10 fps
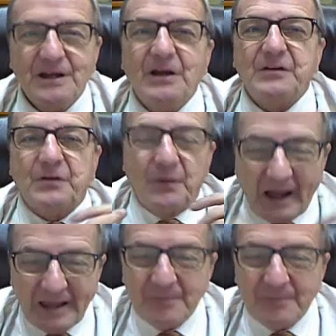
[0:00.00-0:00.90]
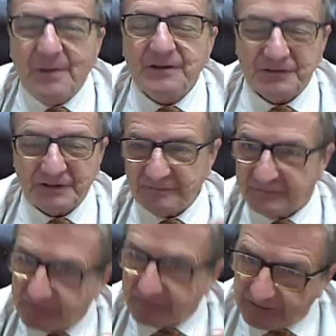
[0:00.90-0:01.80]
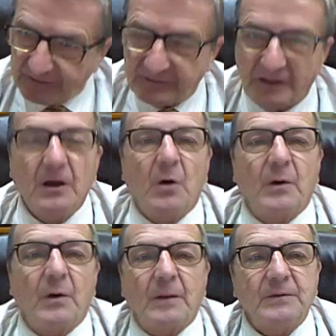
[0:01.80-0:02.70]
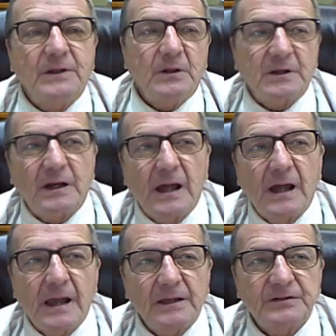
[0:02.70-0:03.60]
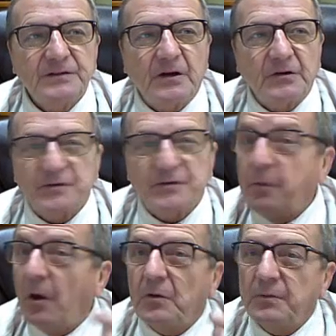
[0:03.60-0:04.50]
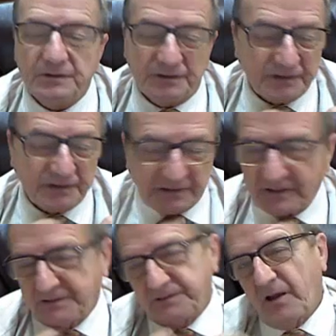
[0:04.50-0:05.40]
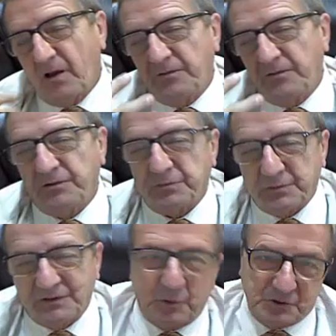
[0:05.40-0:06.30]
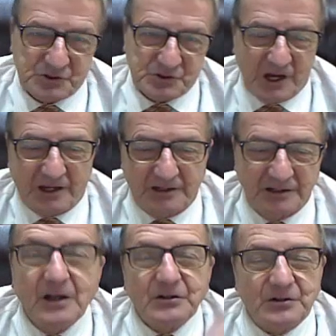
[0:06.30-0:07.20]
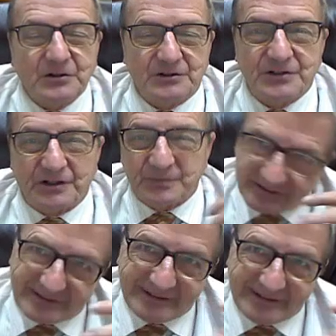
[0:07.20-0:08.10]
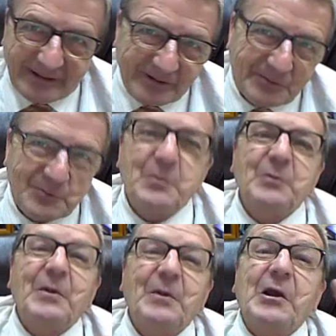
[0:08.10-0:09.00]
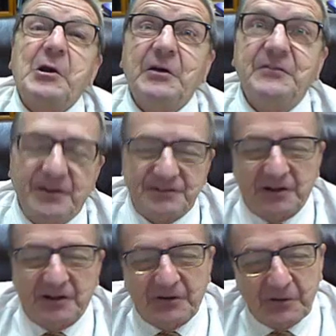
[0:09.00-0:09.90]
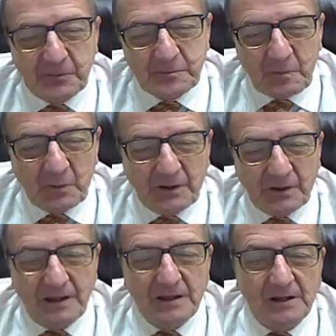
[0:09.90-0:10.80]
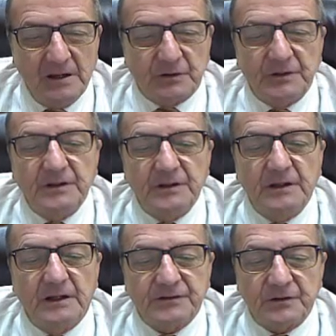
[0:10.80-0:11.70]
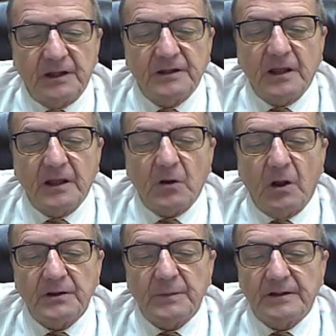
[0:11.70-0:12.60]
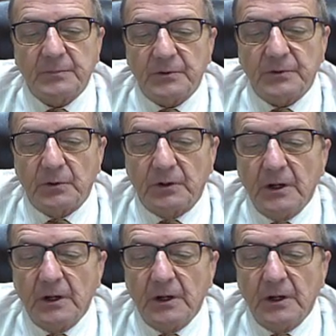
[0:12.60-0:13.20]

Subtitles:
So I am basically fitting the thing. When I'm dealing with clients that are smaller businesses, I'll take the tie off and just put a sports jacket to adjust. But I'm trying to put my good face out here. Okay, so they call them an entrepreneur.